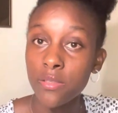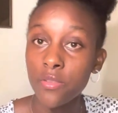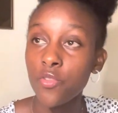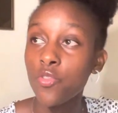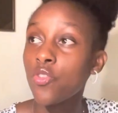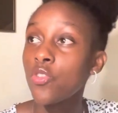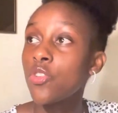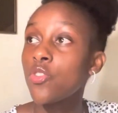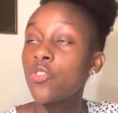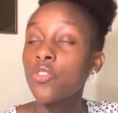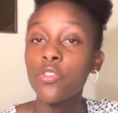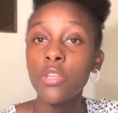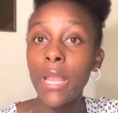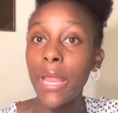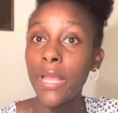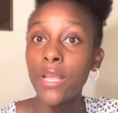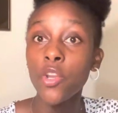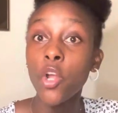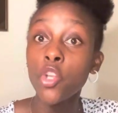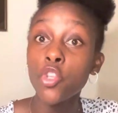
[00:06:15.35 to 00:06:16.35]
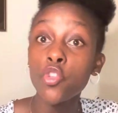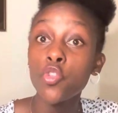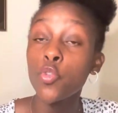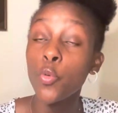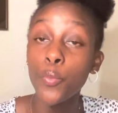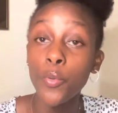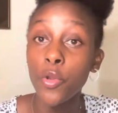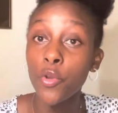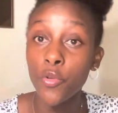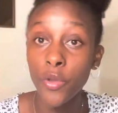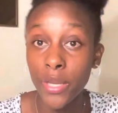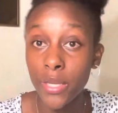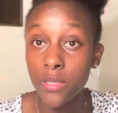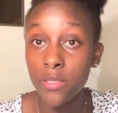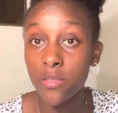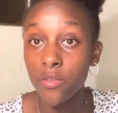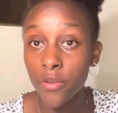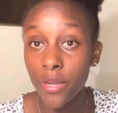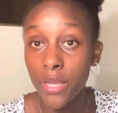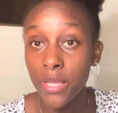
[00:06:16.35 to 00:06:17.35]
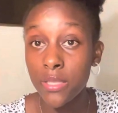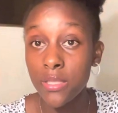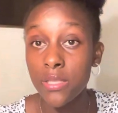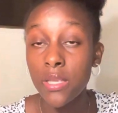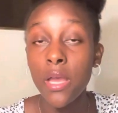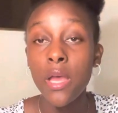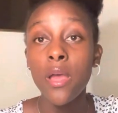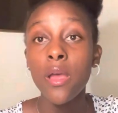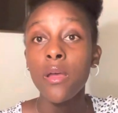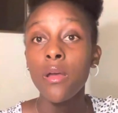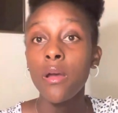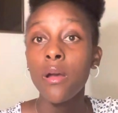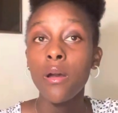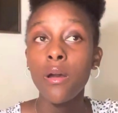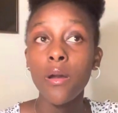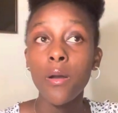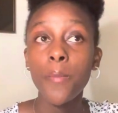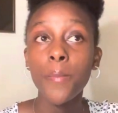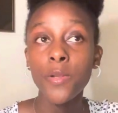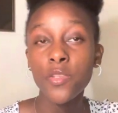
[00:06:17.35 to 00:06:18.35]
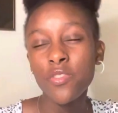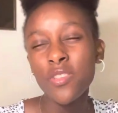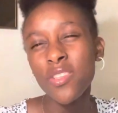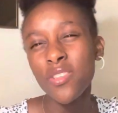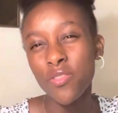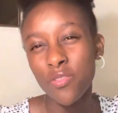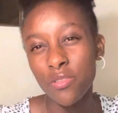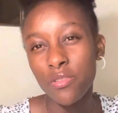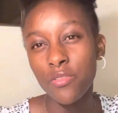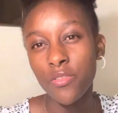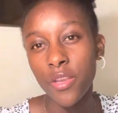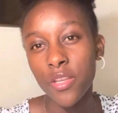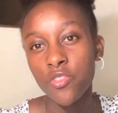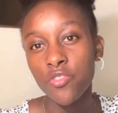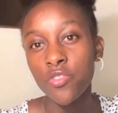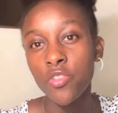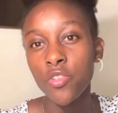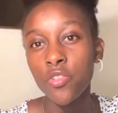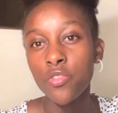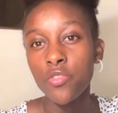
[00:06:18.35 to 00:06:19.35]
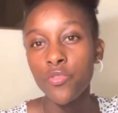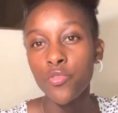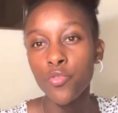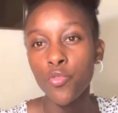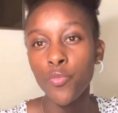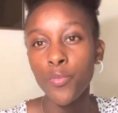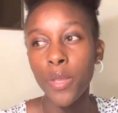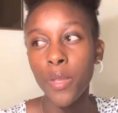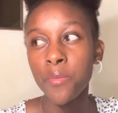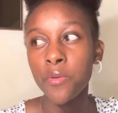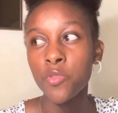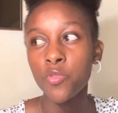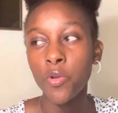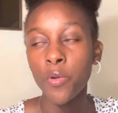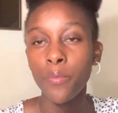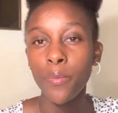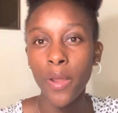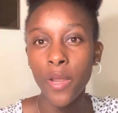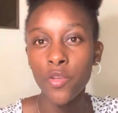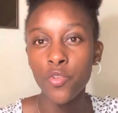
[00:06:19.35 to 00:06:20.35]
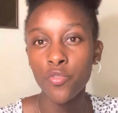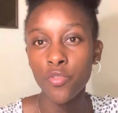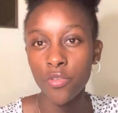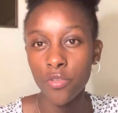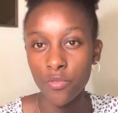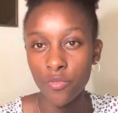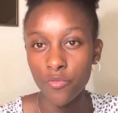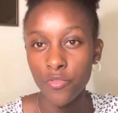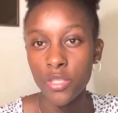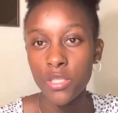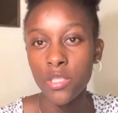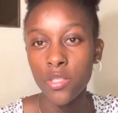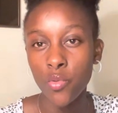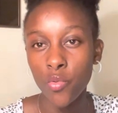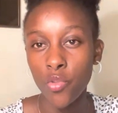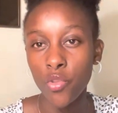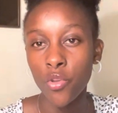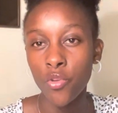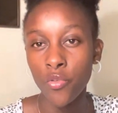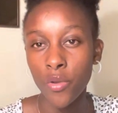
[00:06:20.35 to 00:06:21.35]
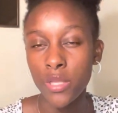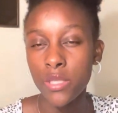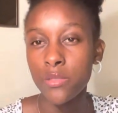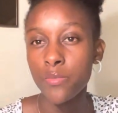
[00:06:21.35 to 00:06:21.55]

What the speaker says: You need, like, not super great grades, but you need good grades. You need to be able to apply to university with your grades.